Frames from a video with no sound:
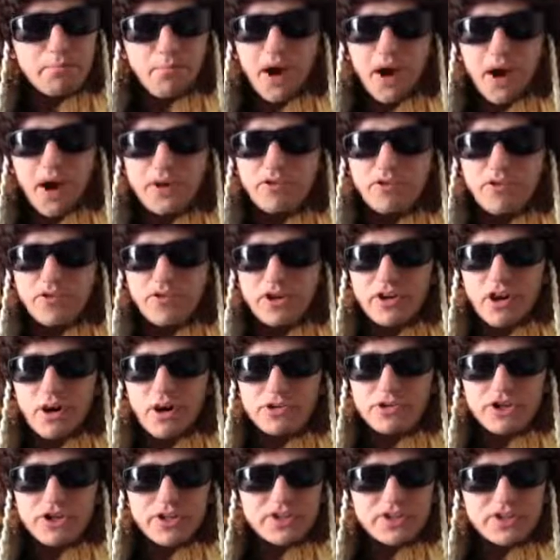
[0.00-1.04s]
binary
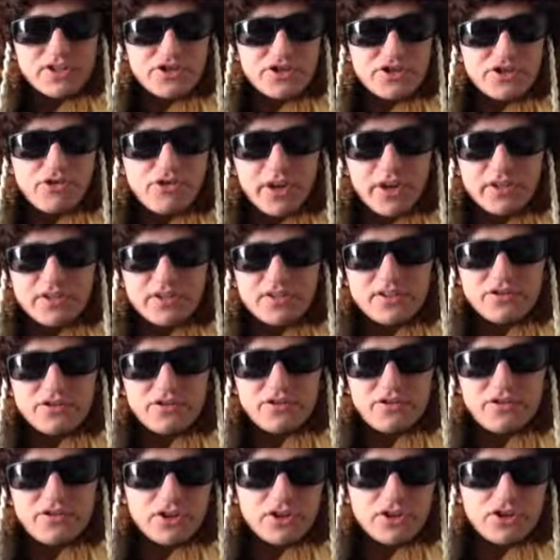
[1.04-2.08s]
options trading
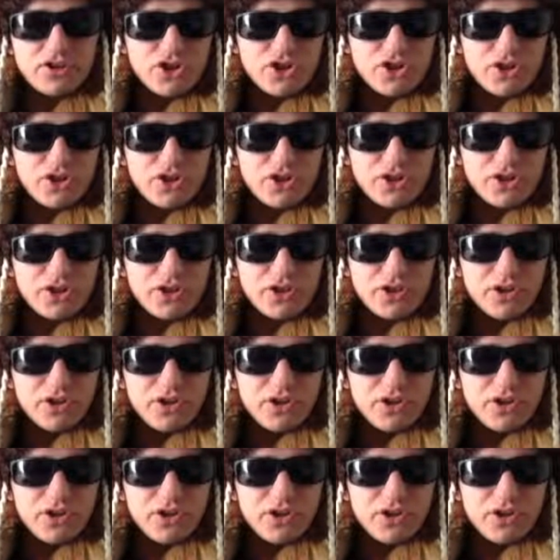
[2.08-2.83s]
strategy,